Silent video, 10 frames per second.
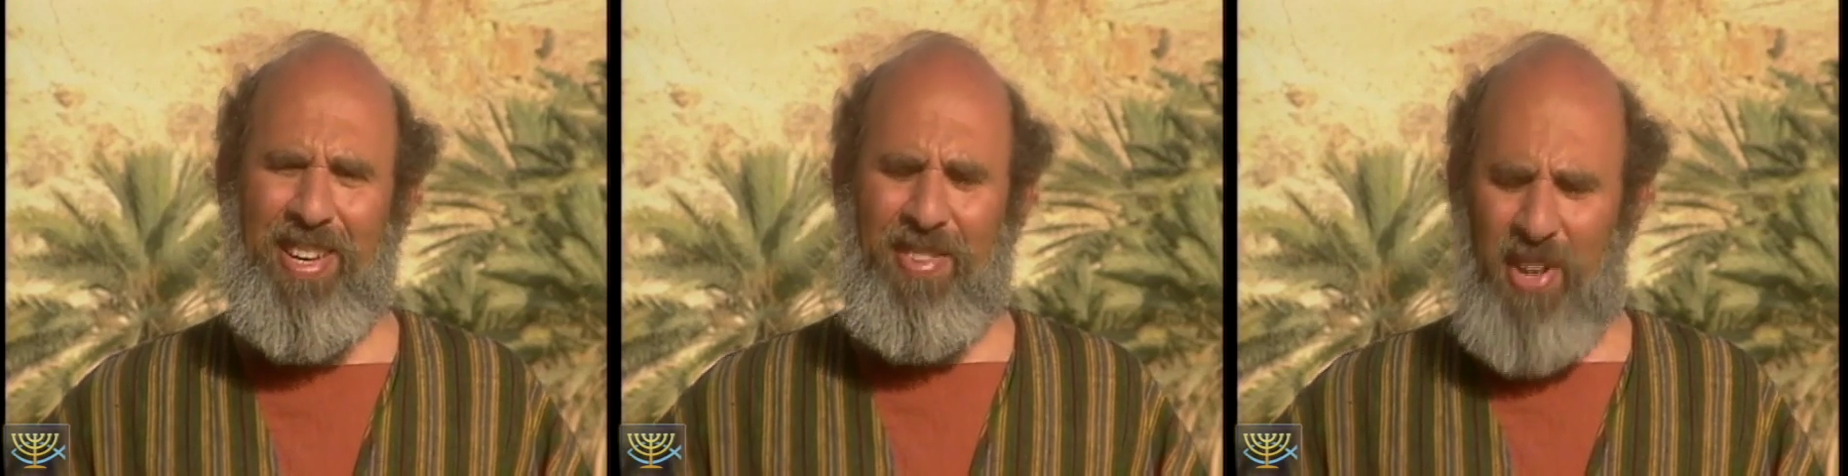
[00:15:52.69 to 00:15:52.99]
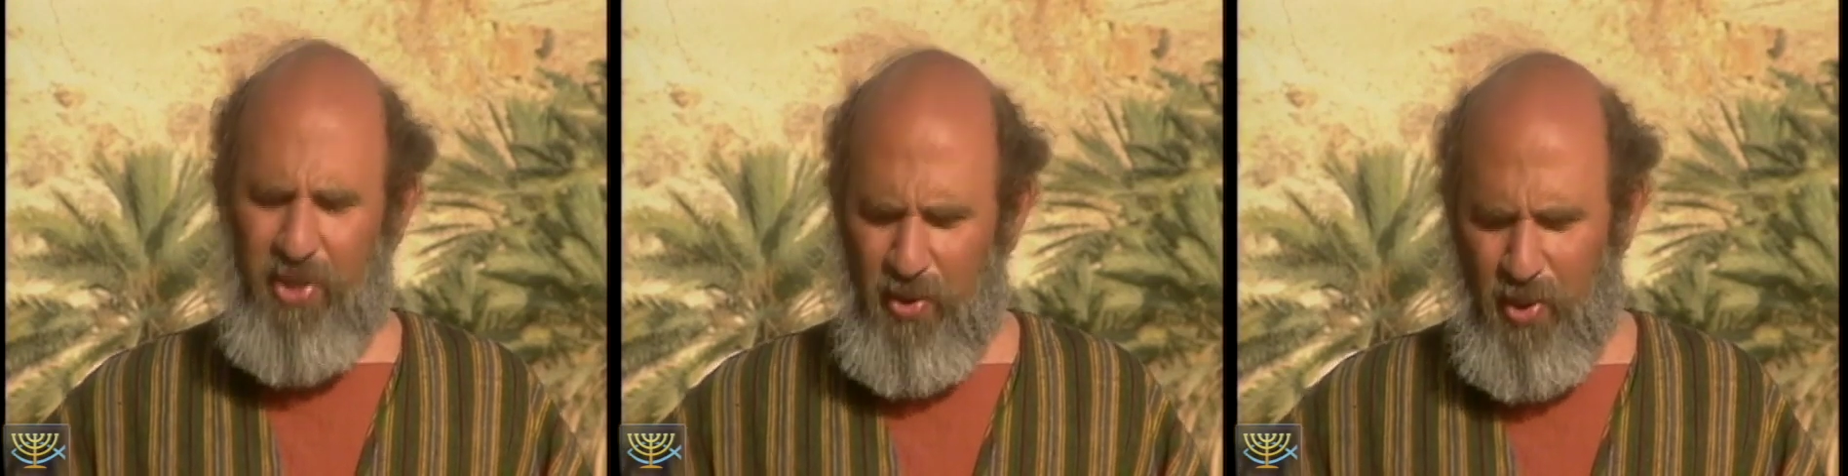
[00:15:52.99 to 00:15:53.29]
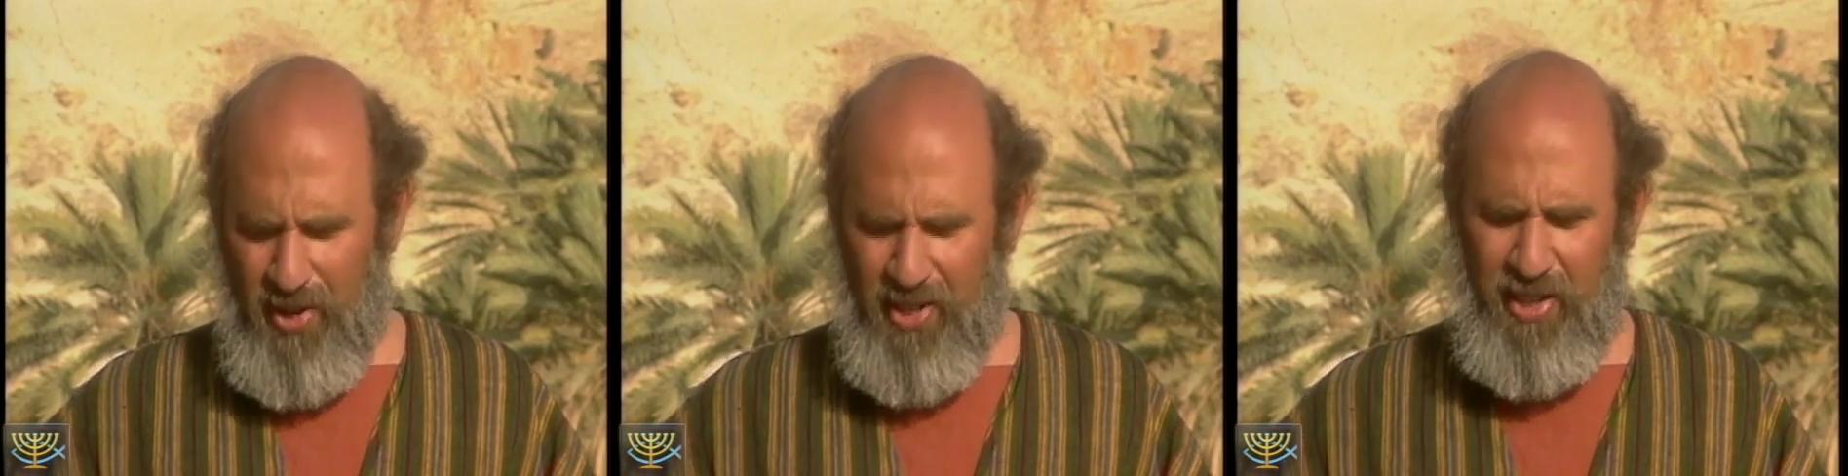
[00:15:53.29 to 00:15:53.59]
that the
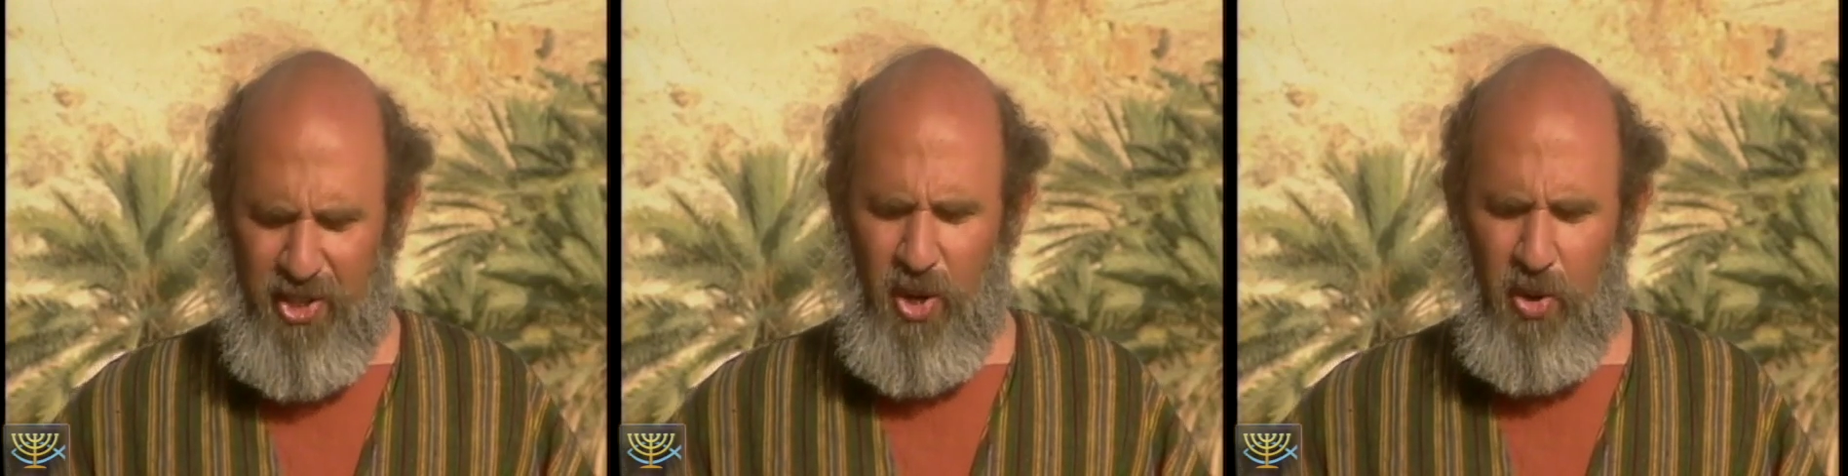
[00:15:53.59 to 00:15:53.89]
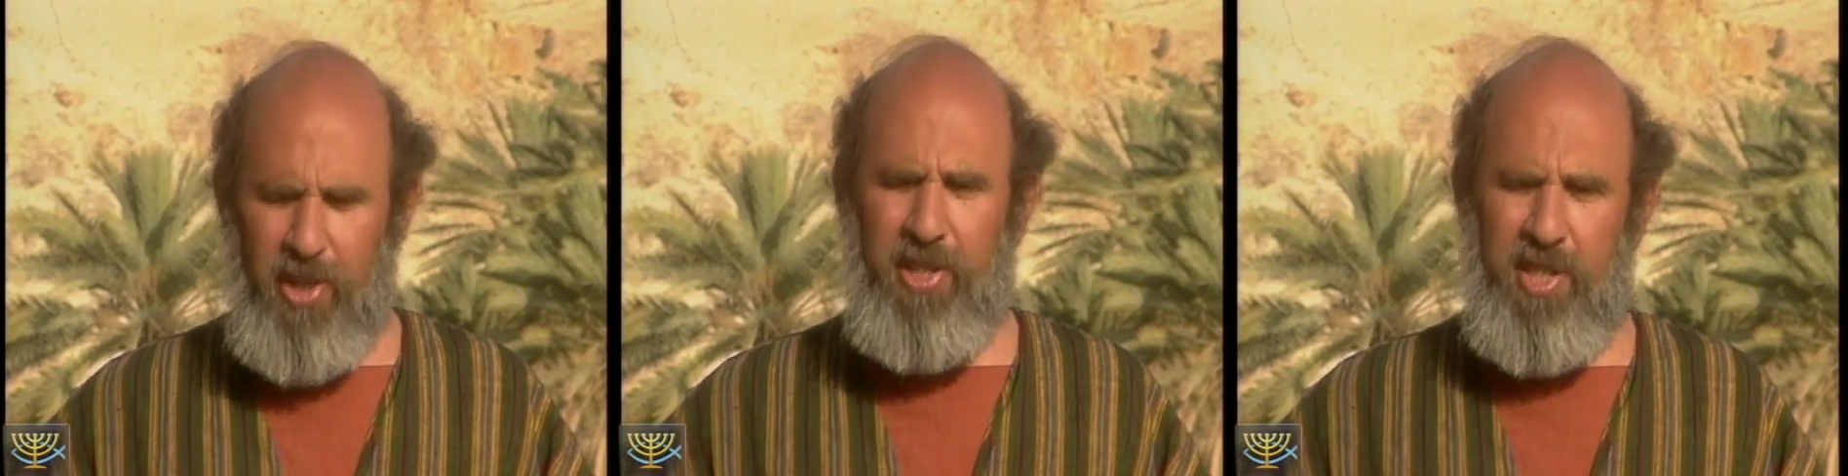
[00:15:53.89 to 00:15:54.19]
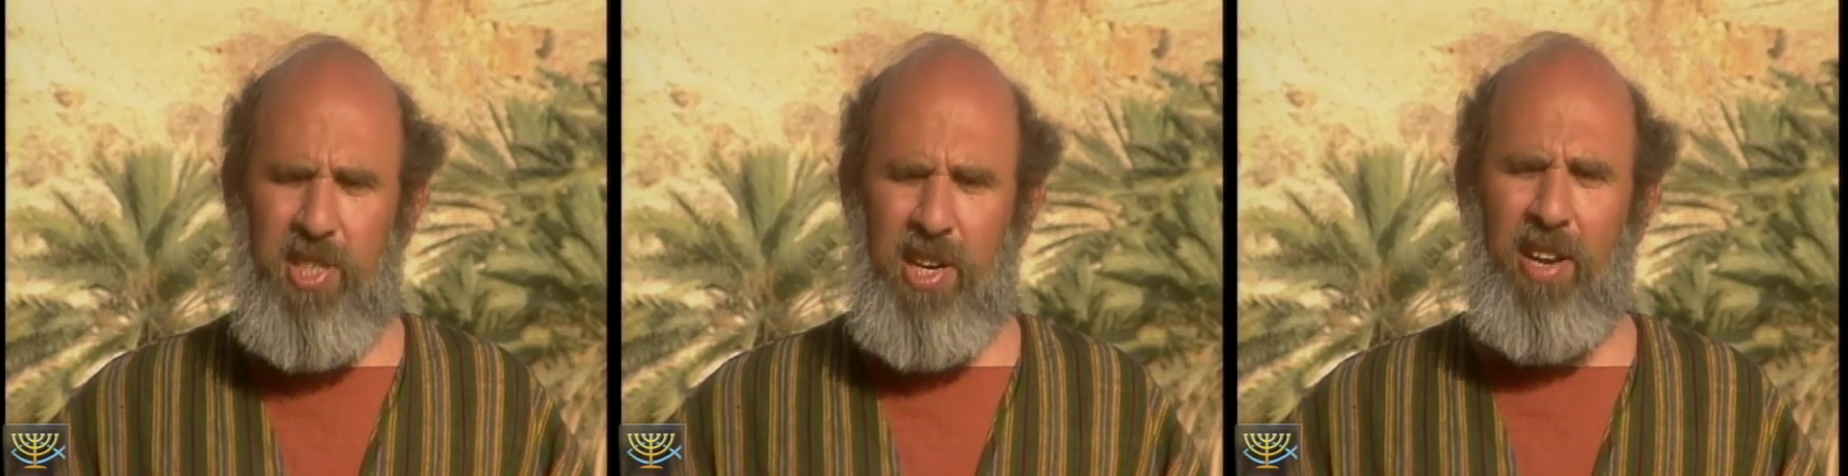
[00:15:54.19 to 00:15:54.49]
one they sold
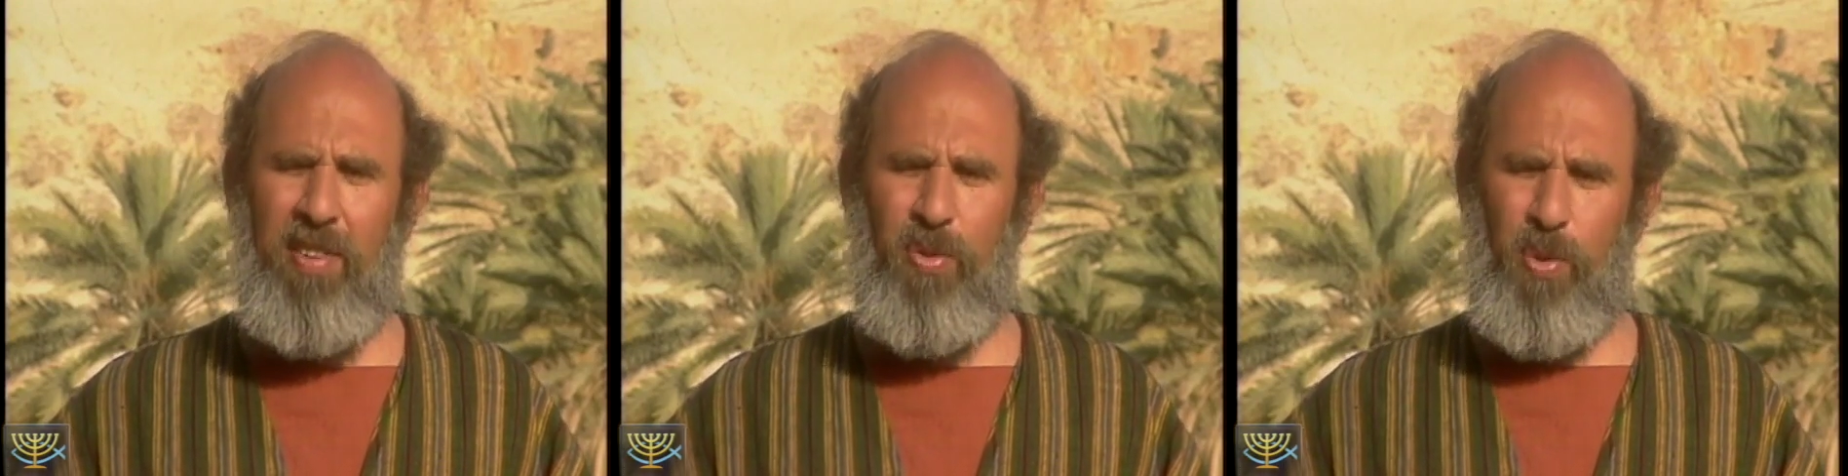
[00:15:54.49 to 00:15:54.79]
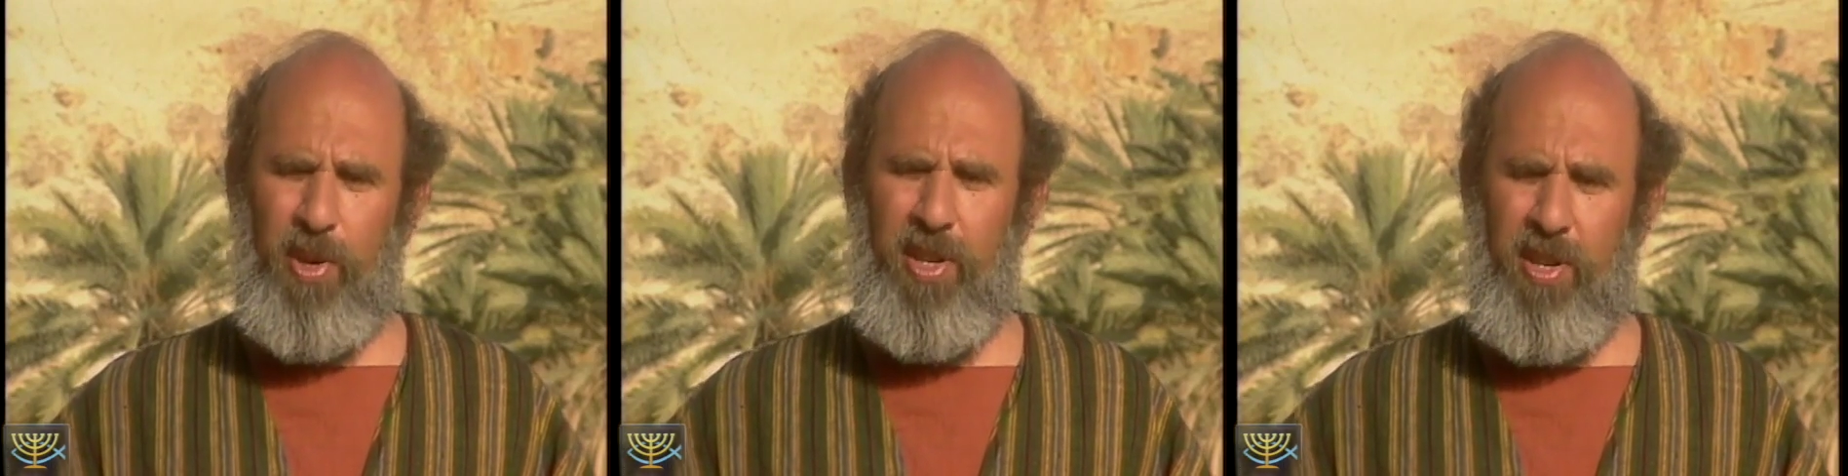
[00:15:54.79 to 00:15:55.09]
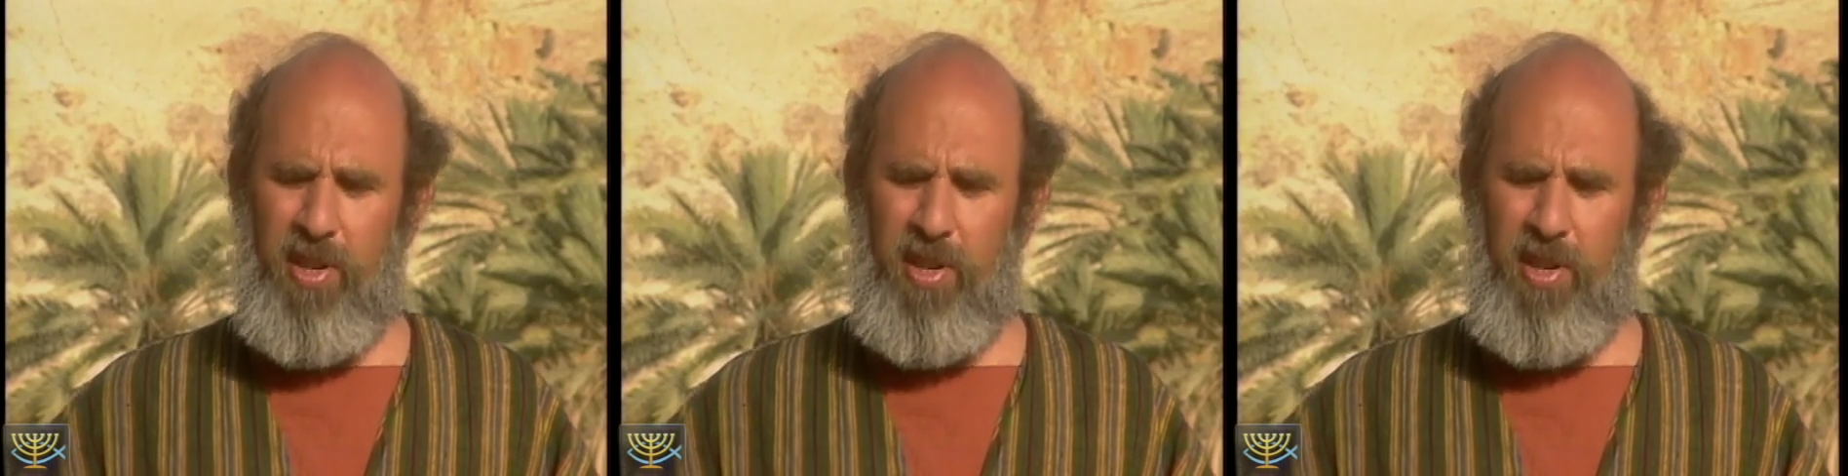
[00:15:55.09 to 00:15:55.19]
into slavery